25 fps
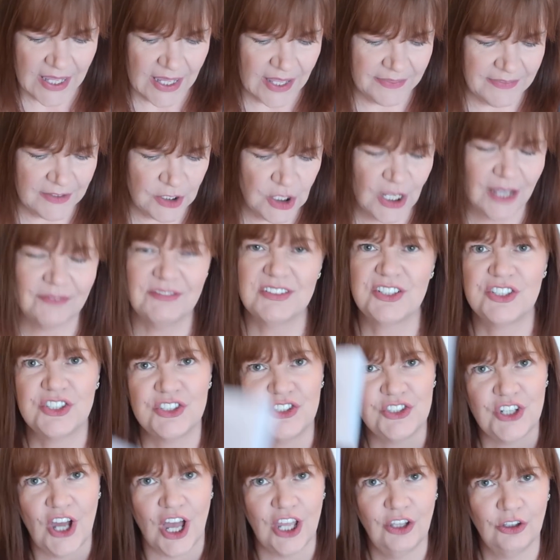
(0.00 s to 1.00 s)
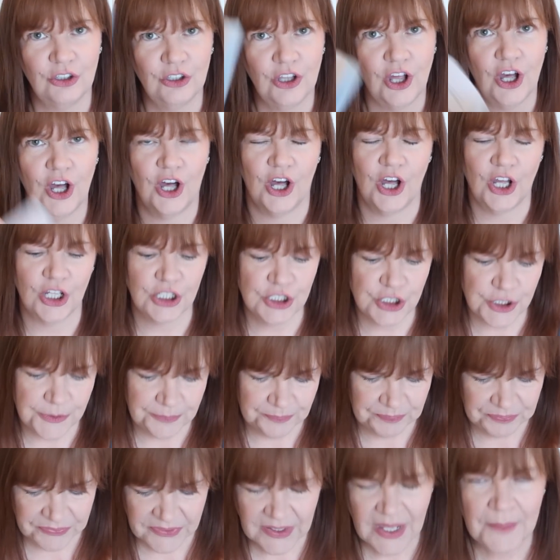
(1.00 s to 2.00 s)
And then you have a style card.
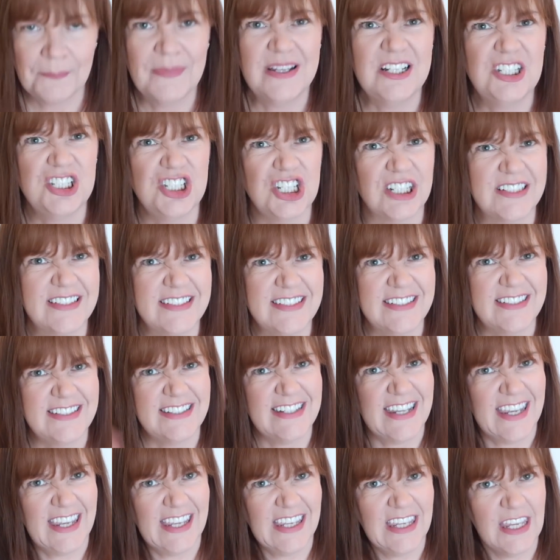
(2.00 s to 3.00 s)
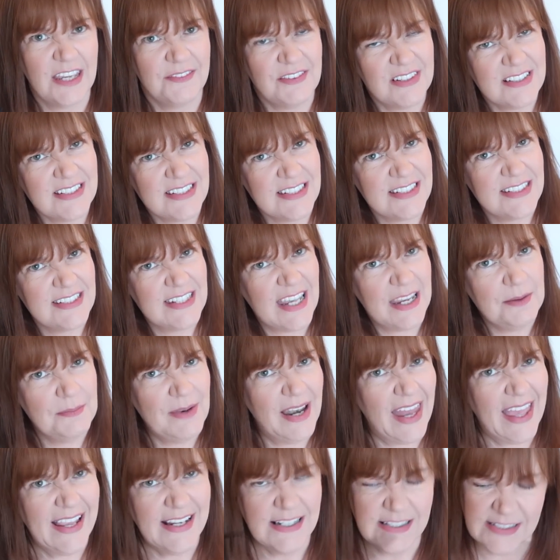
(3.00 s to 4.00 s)
You just see if it's the same
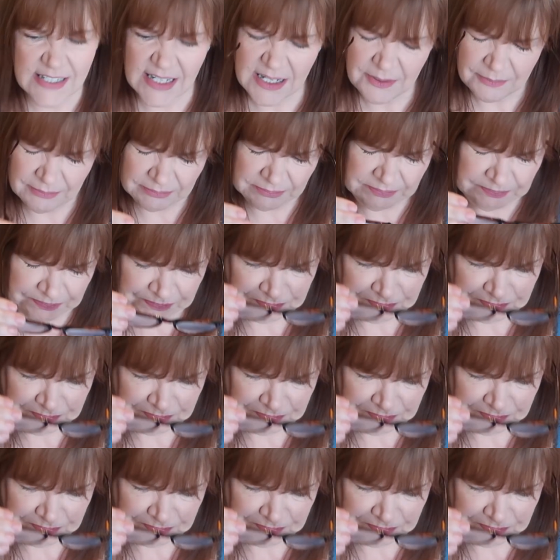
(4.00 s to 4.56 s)
lady.